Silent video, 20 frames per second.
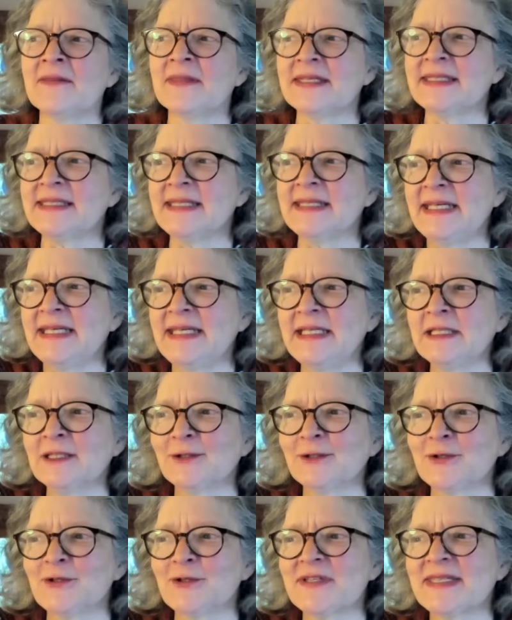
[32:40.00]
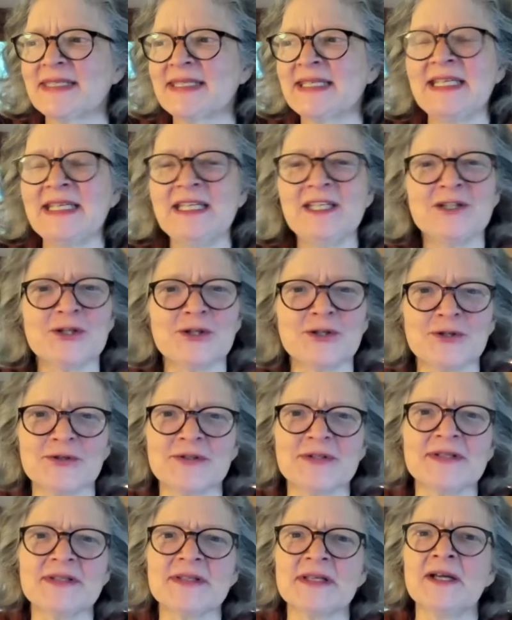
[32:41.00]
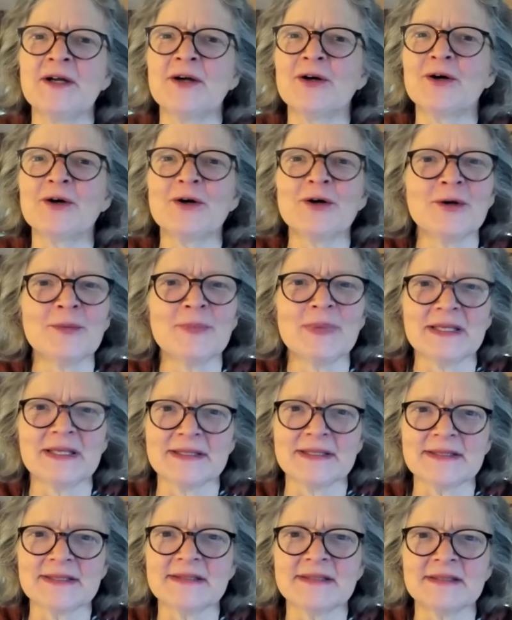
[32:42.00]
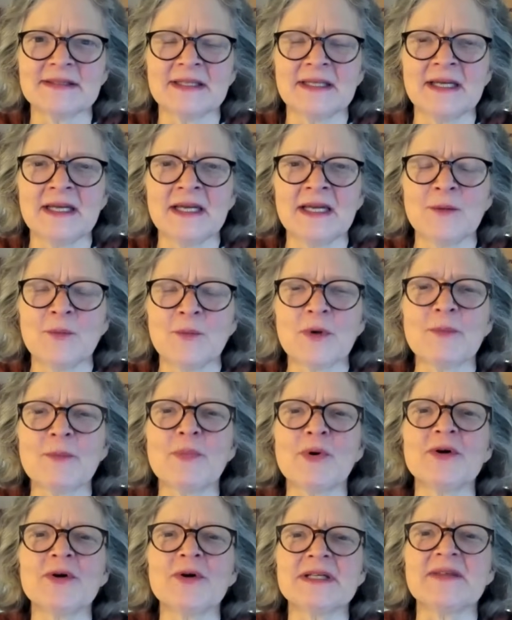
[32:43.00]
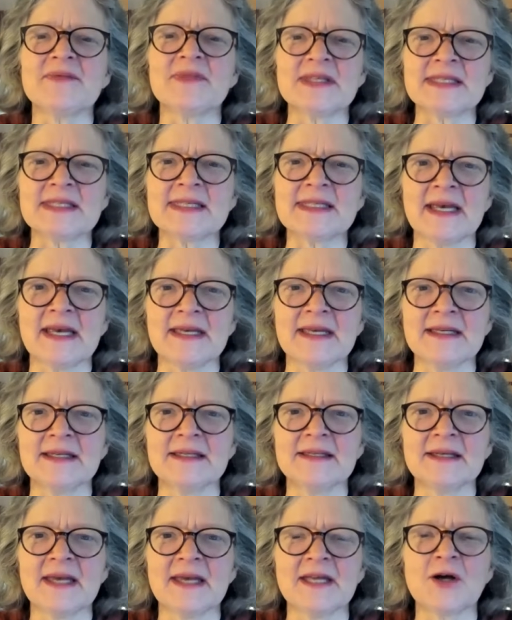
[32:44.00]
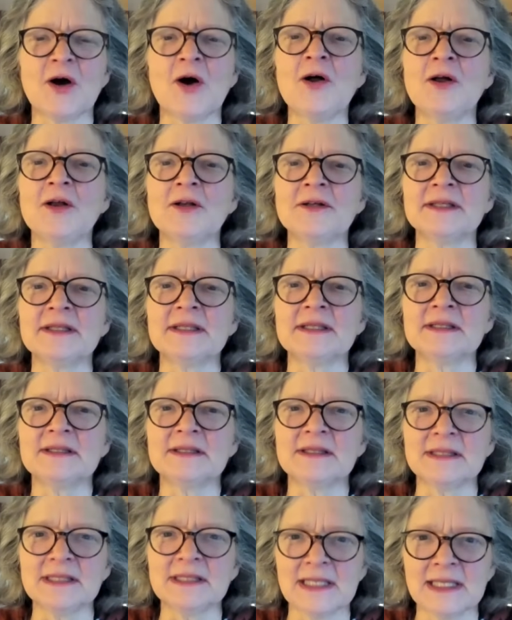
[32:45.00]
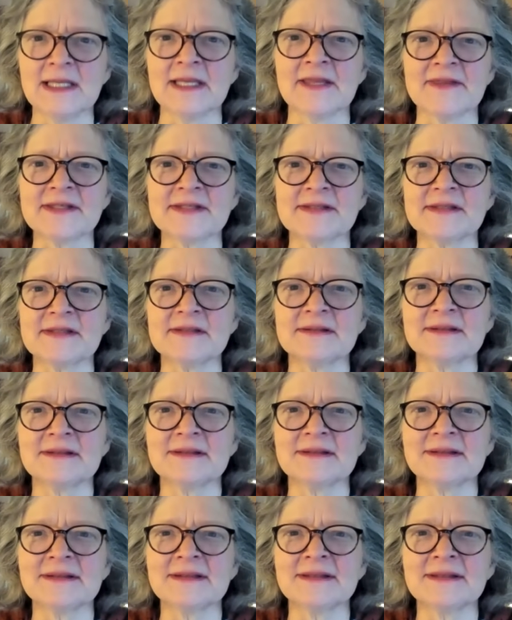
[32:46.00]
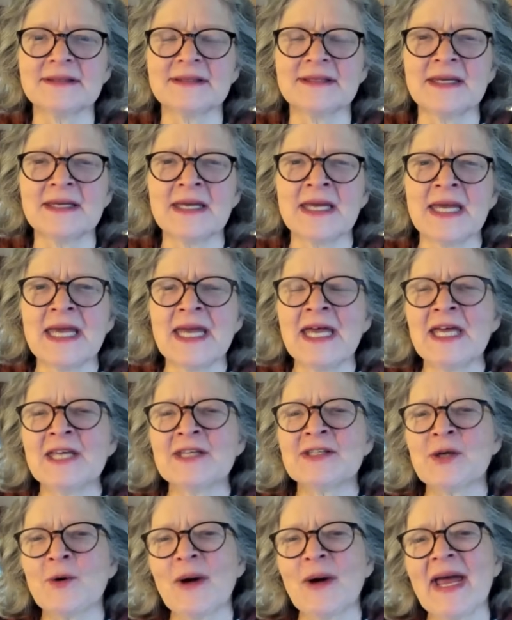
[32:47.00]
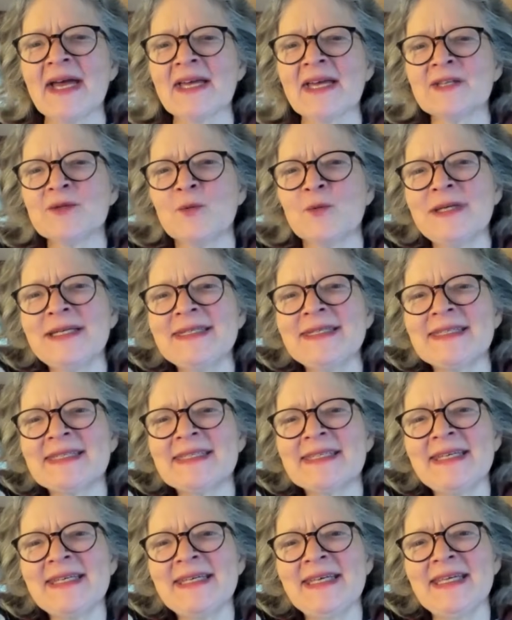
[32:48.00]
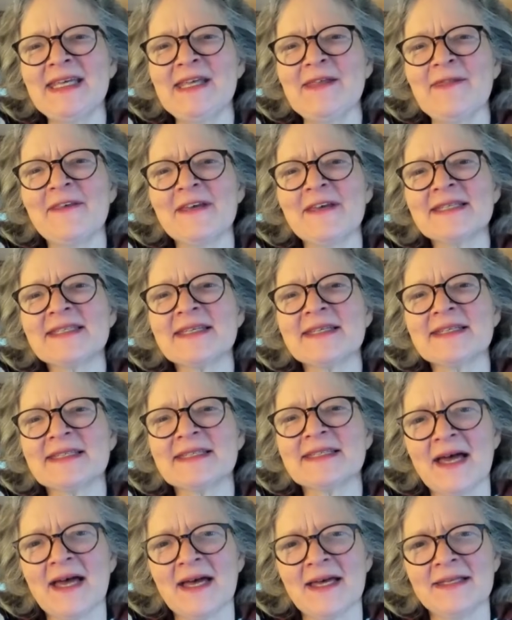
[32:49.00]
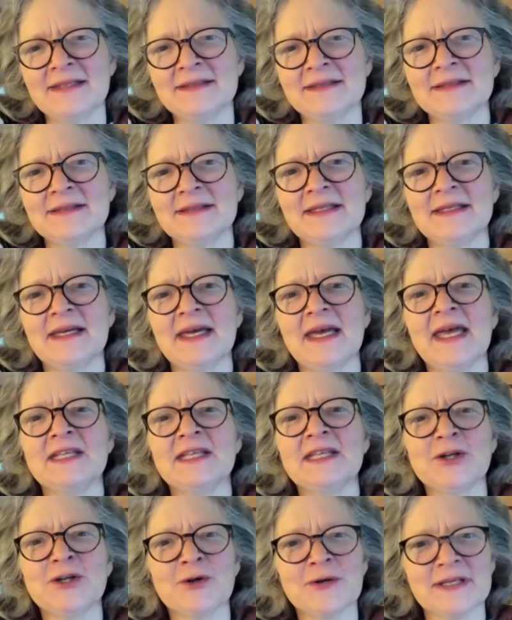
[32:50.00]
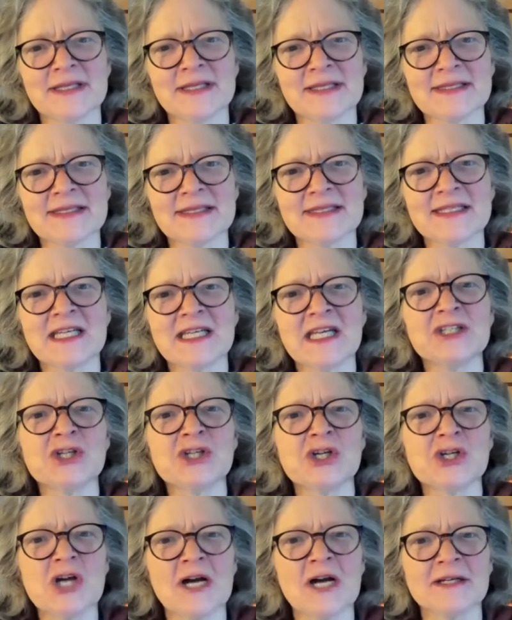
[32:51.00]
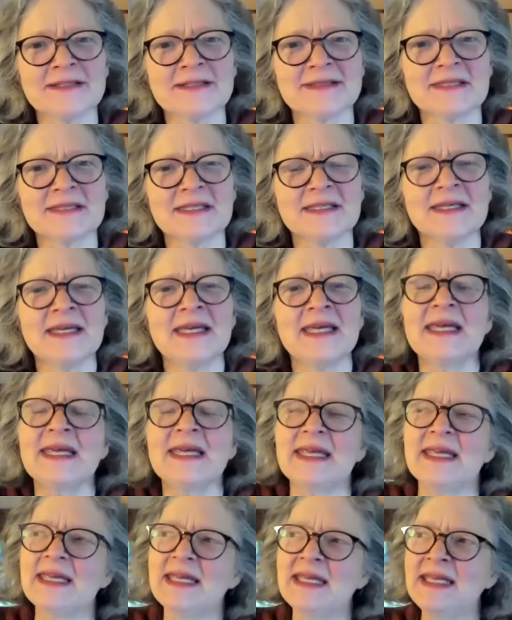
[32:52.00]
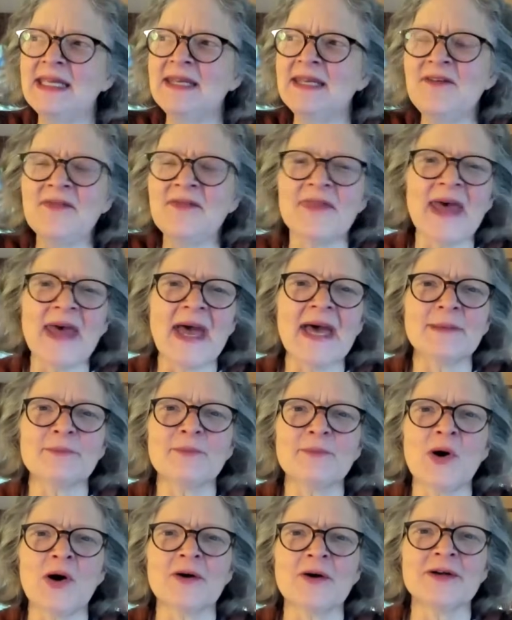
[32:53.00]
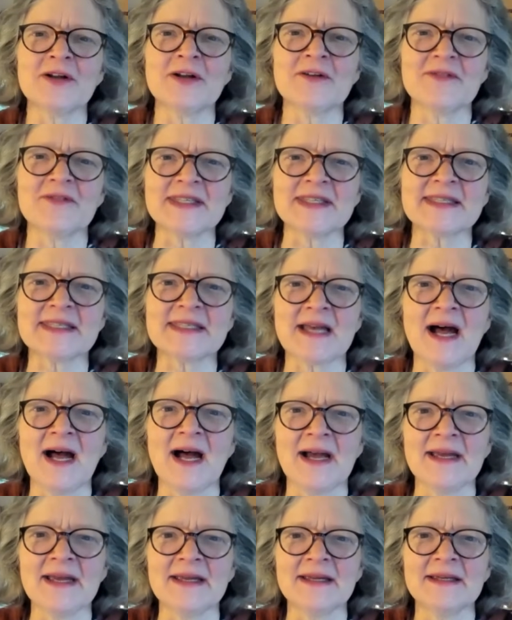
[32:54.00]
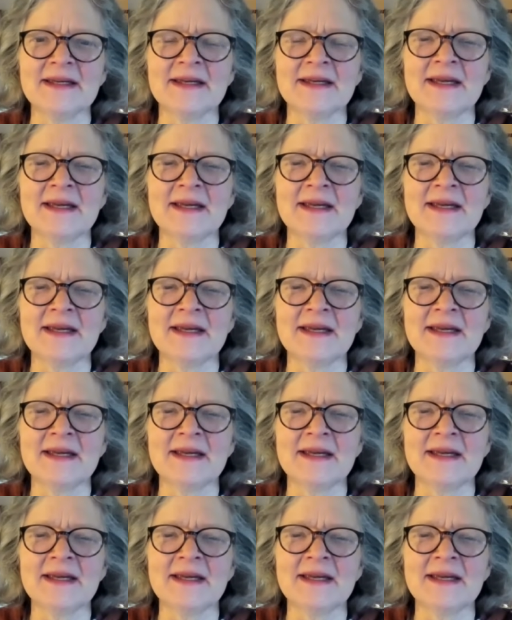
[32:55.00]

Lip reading: the healers, teachers, herbalists, were burnt at the stake and called Liliths. So as we see this sun and Uranus conjunct in that part of the sky,